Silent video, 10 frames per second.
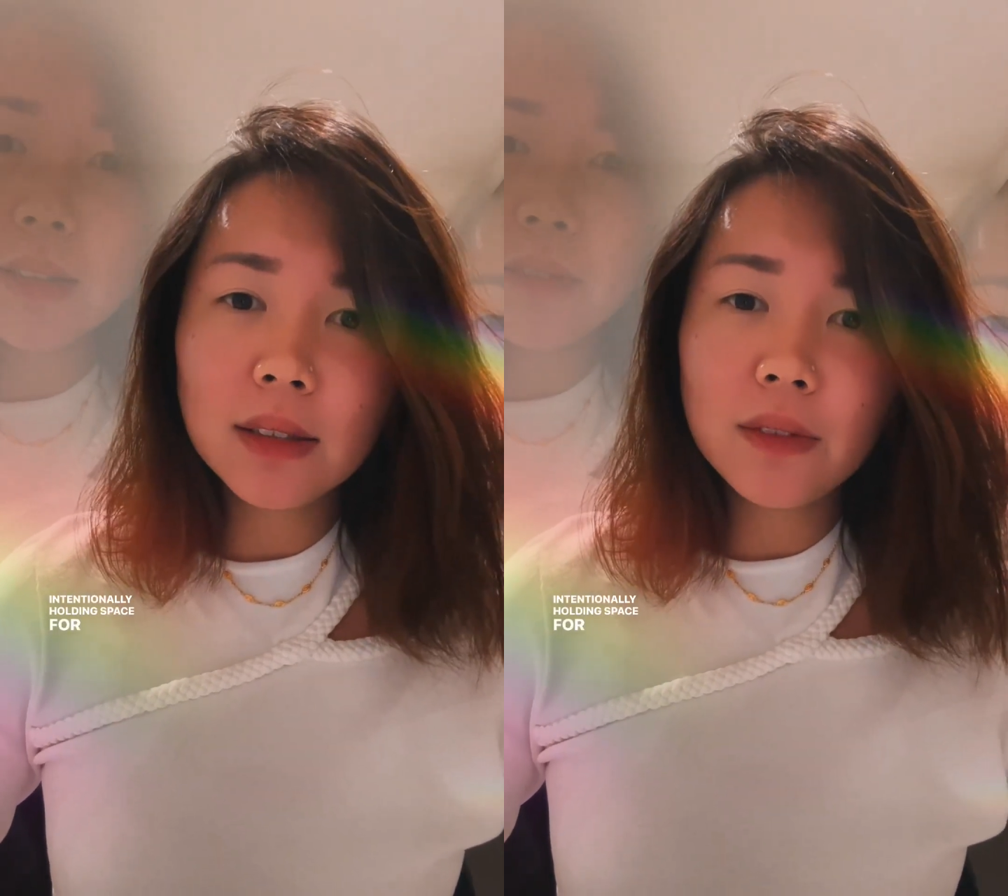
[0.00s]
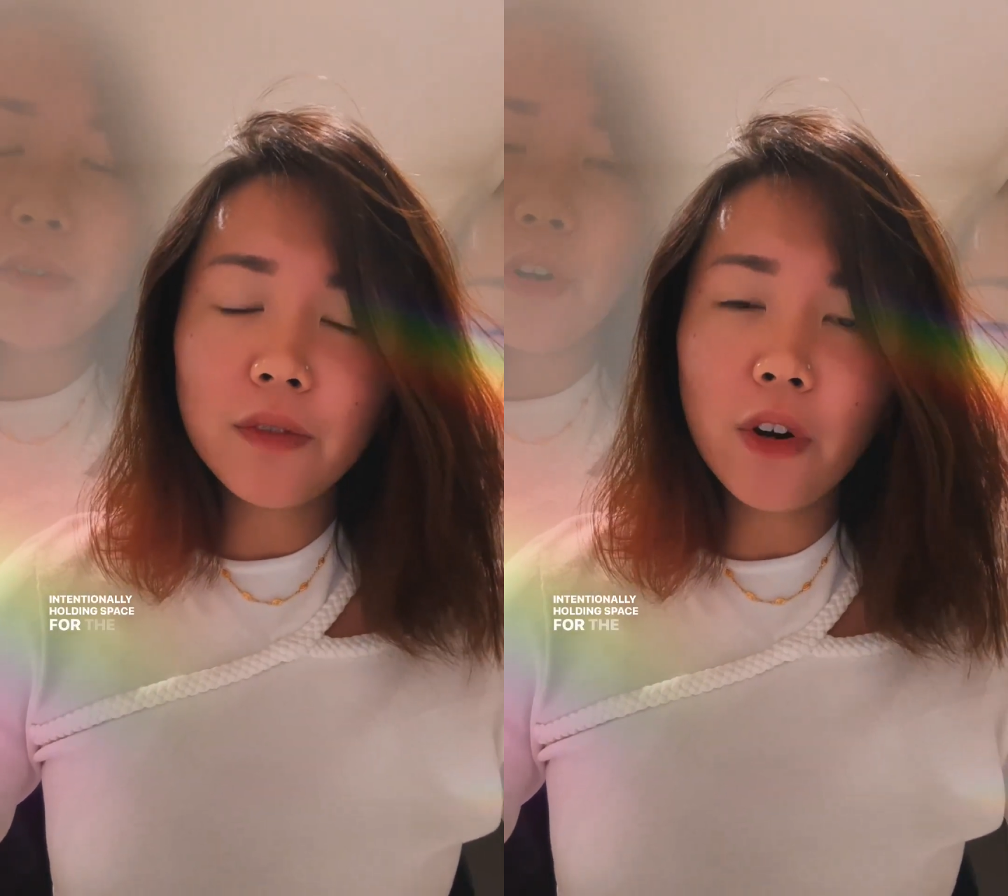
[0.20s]

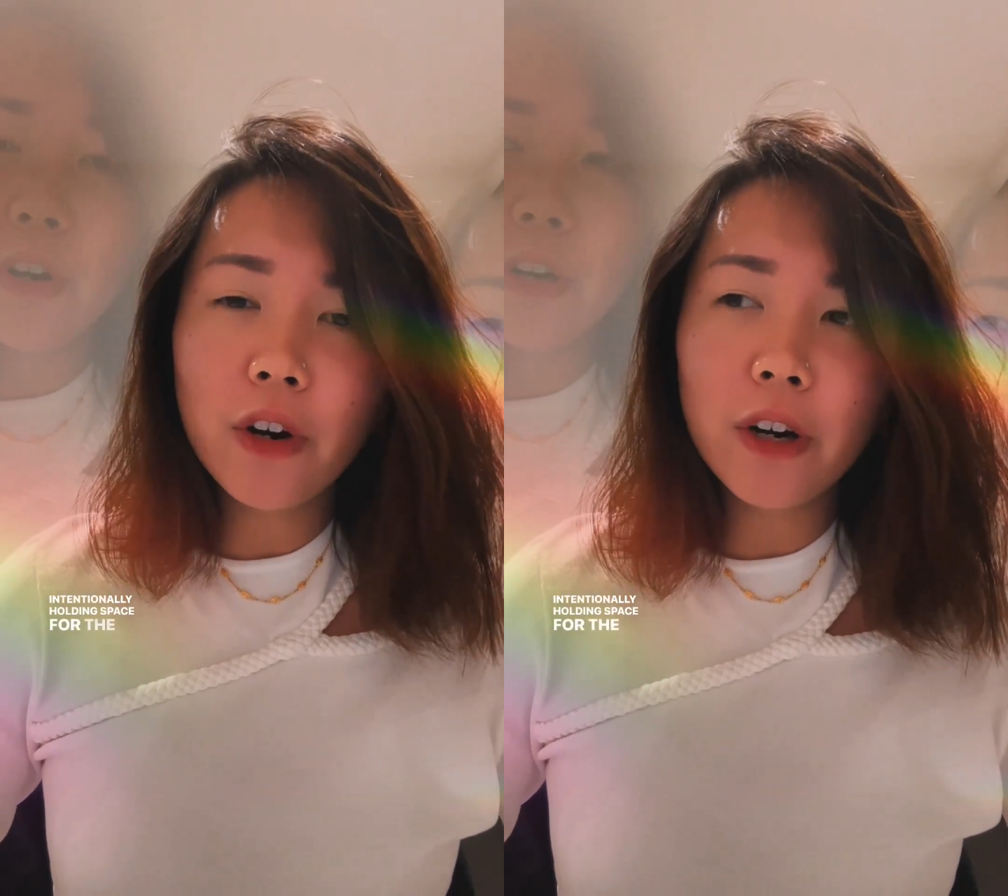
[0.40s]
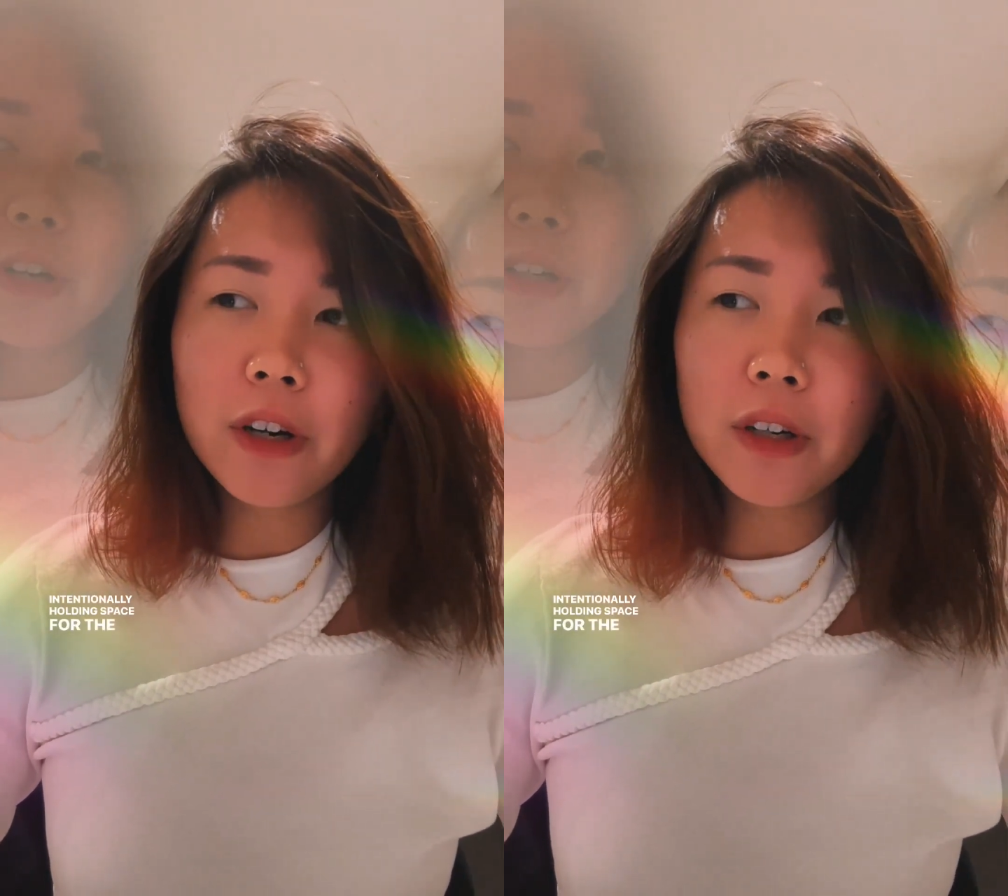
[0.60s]

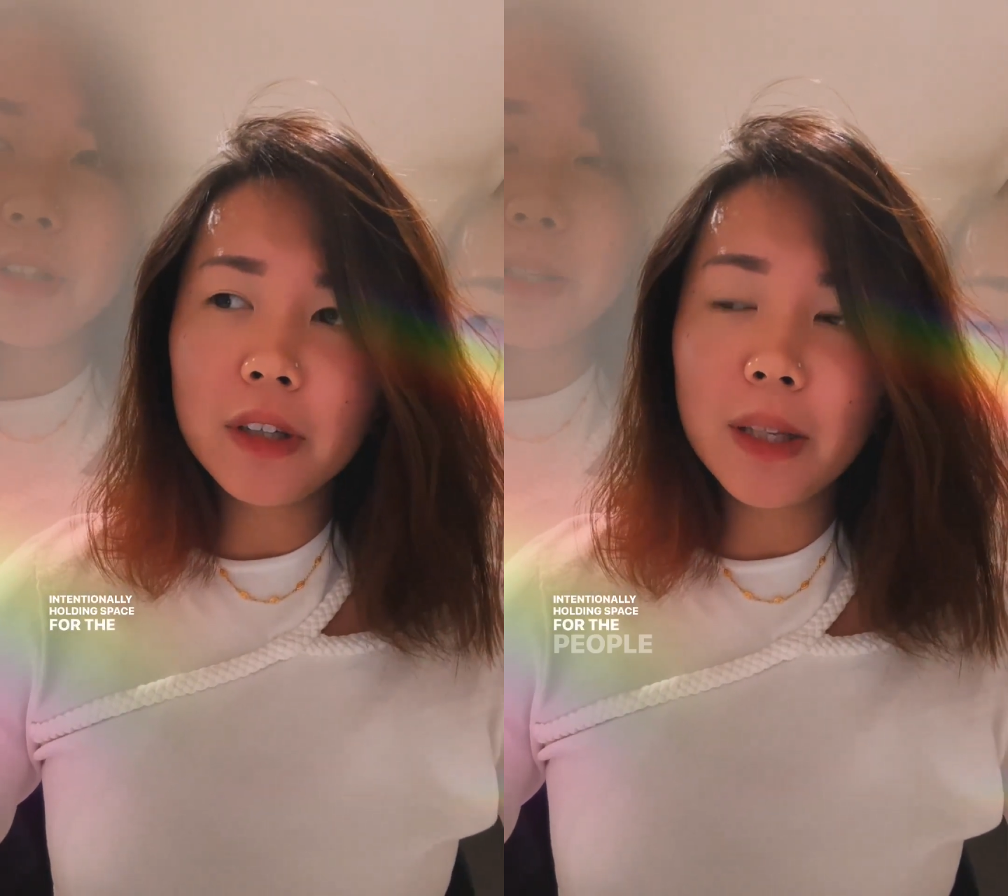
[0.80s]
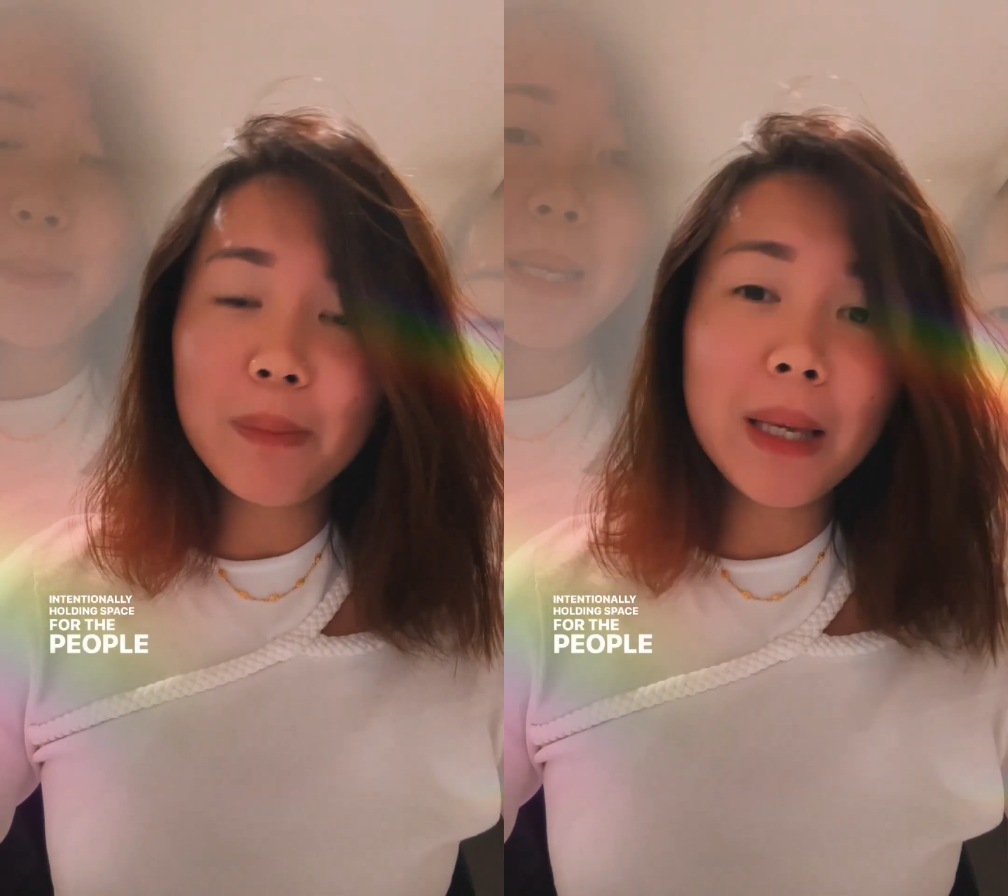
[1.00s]
for
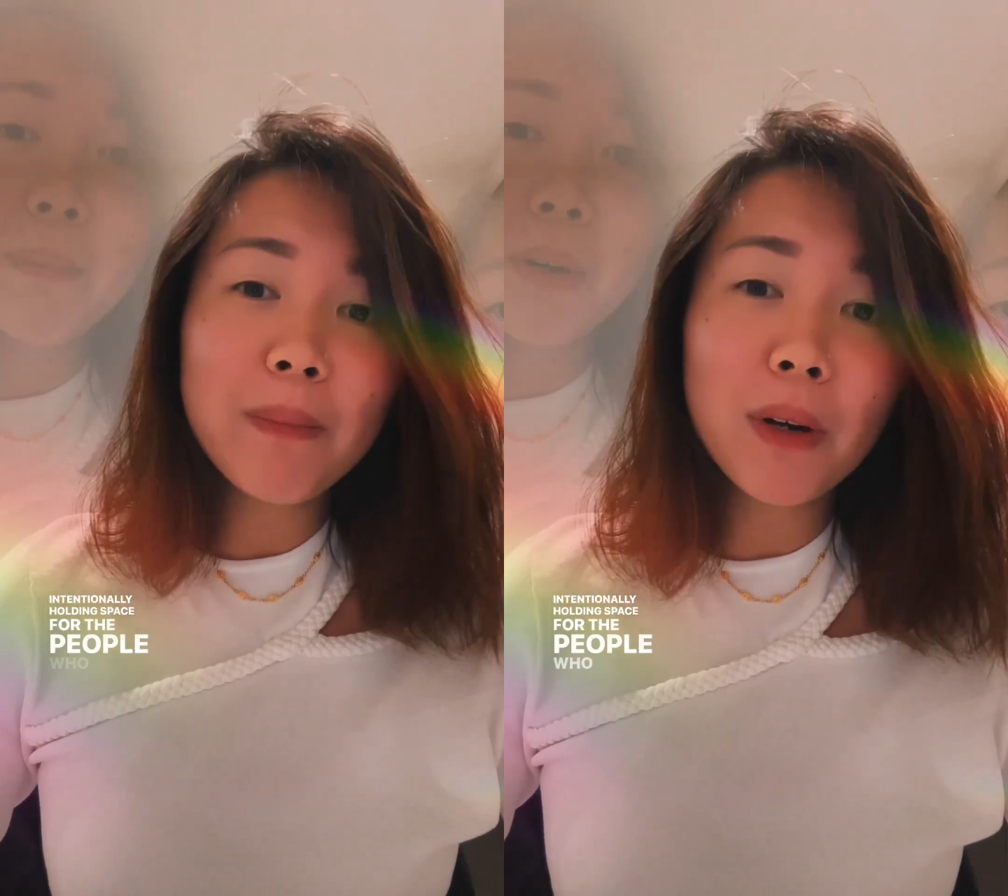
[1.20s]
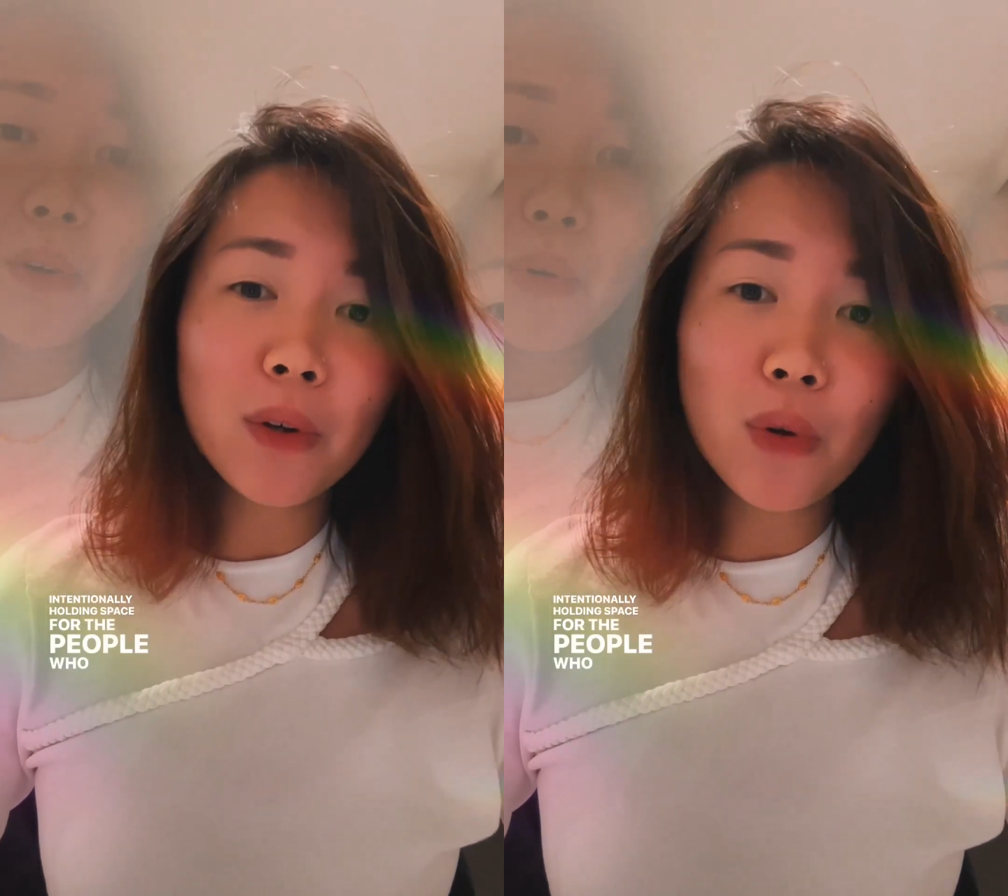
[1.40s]
the
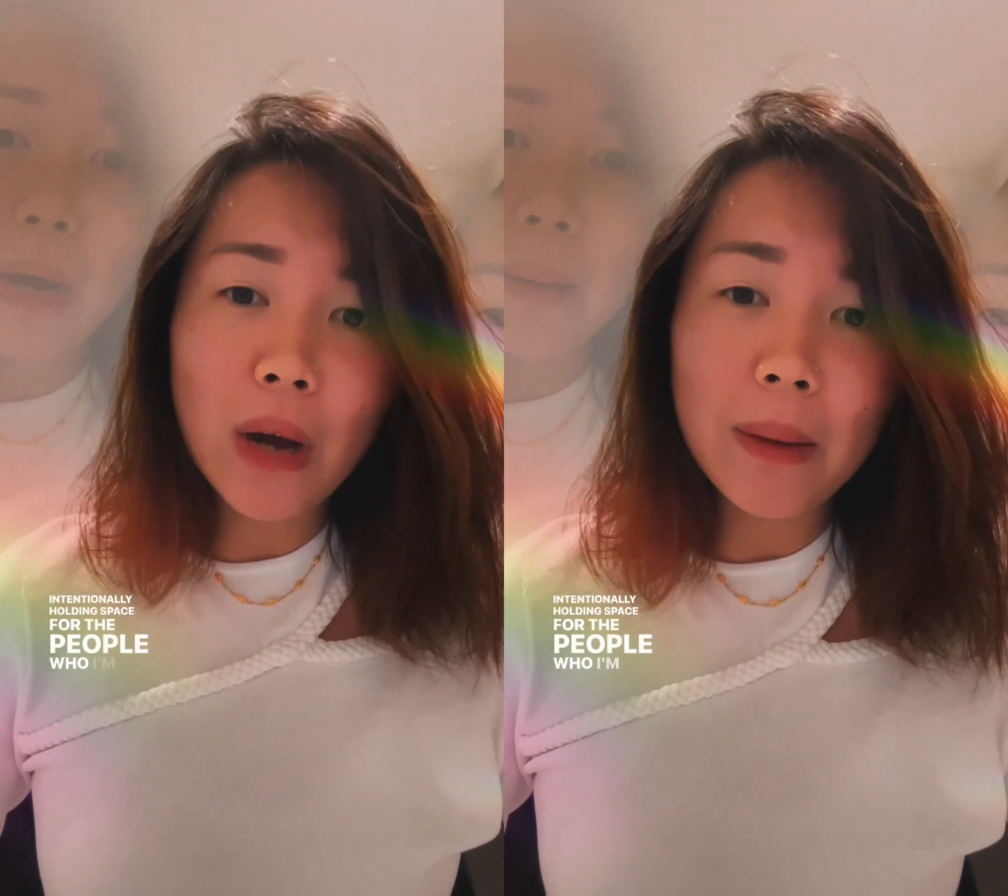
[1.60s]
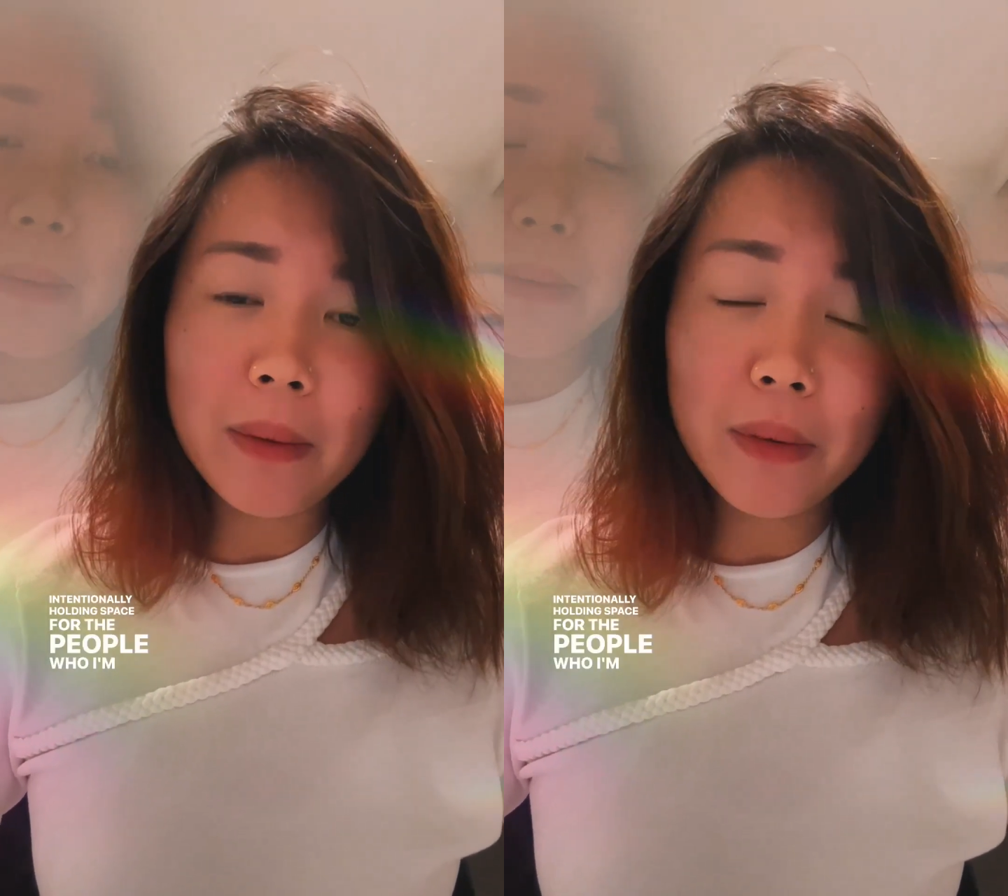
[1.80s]
people who
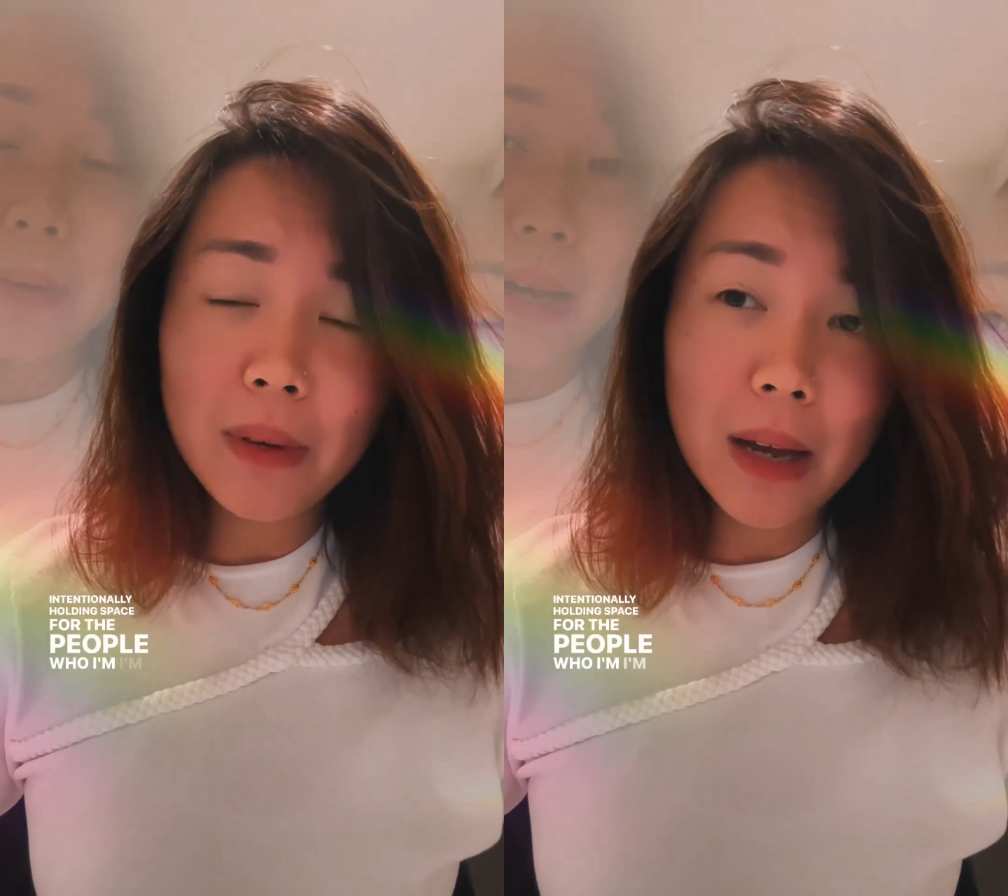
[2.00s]
I'm,